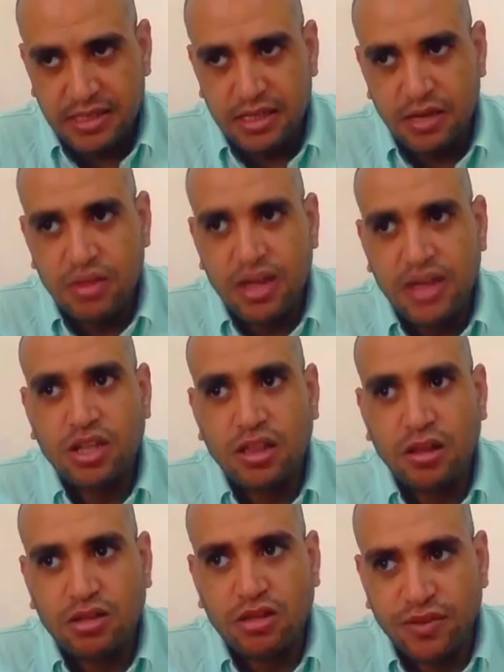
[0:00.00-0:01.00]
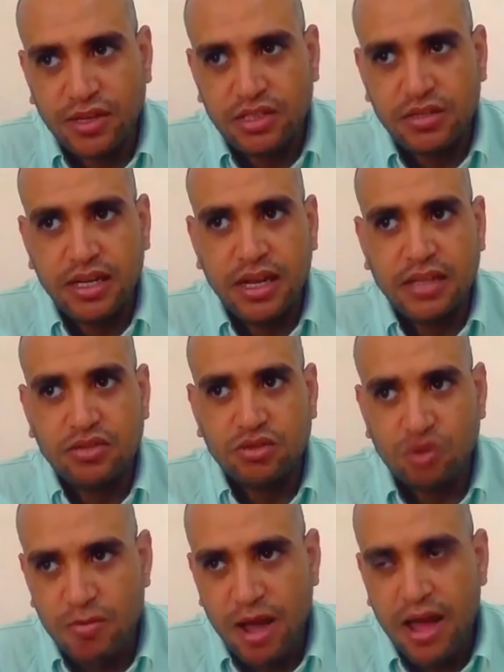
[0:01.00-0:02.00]
So there is a lot of history and
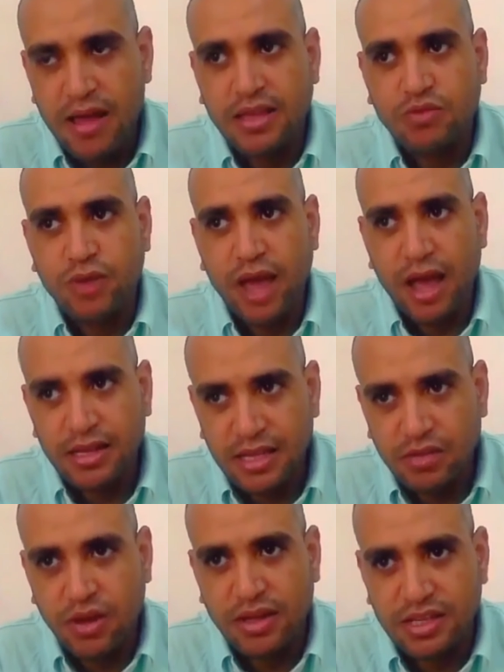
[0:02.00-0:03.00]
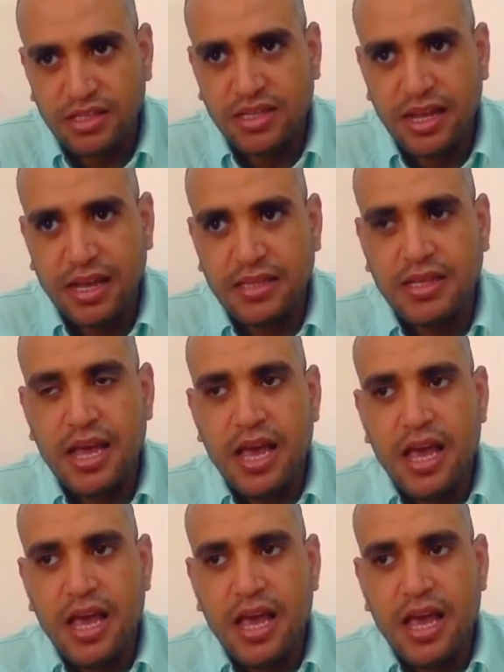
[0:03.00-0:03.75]
trauma that we need to understand